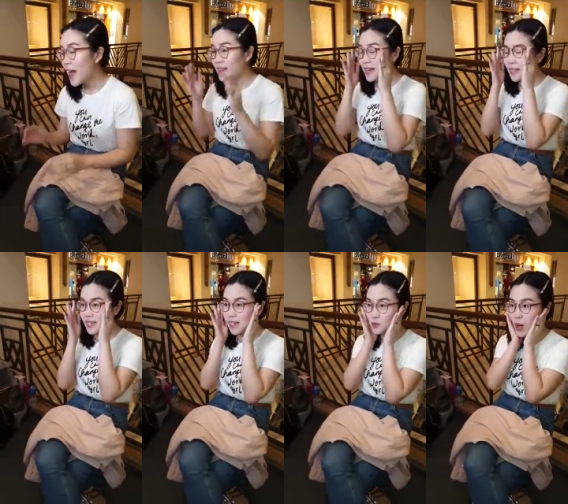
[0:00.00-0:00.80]
And that's
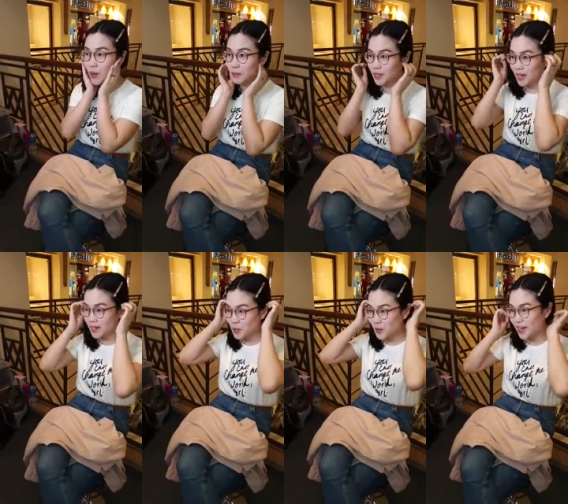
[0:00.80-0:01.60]
it! Wow, I'm
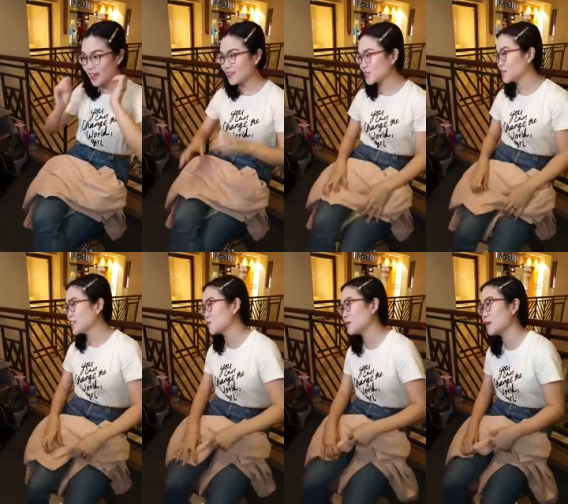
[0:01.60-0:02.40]
done! Okay, so
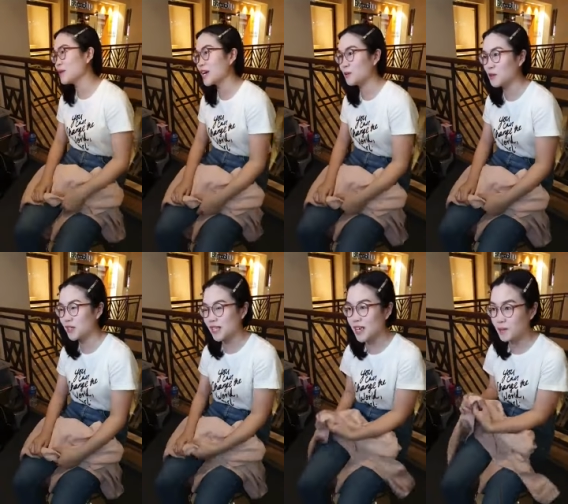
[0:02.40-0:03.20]
this is what my makeup
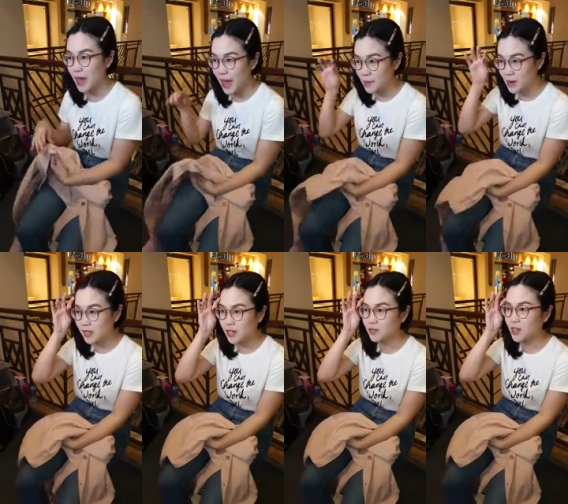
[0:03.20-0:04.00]
looks like. My
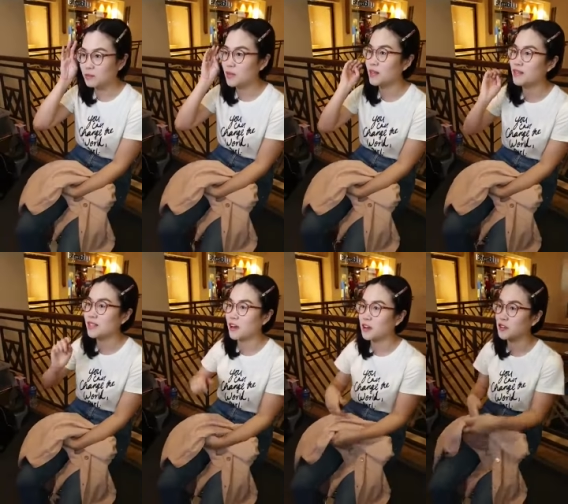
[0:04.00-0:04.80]
eyebrows have not been
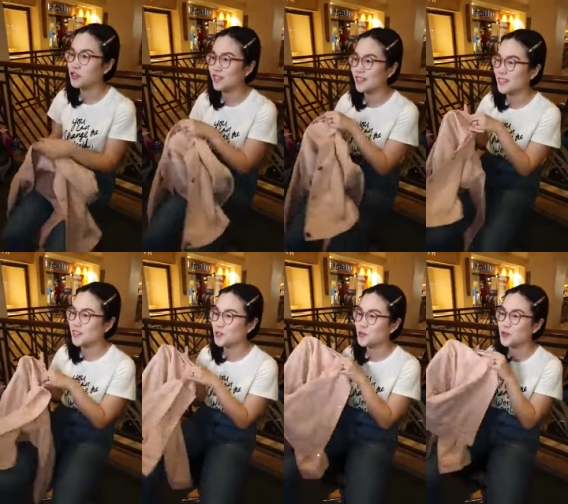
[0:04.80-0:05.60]
this arched
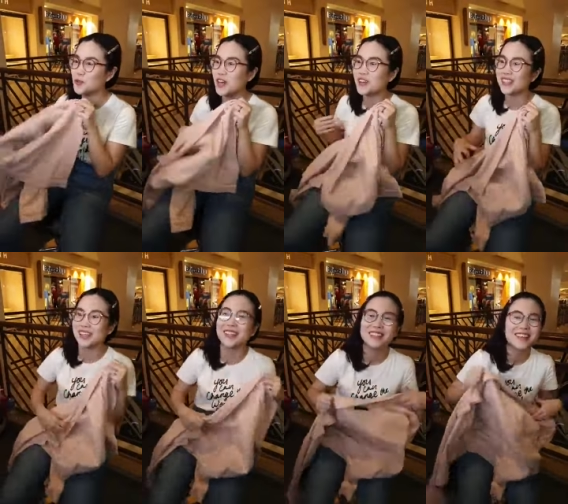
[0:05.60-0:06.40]
since two
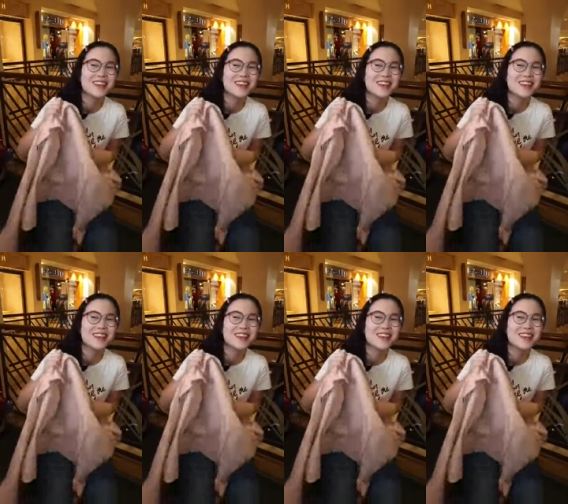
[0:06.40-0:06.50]
thousand.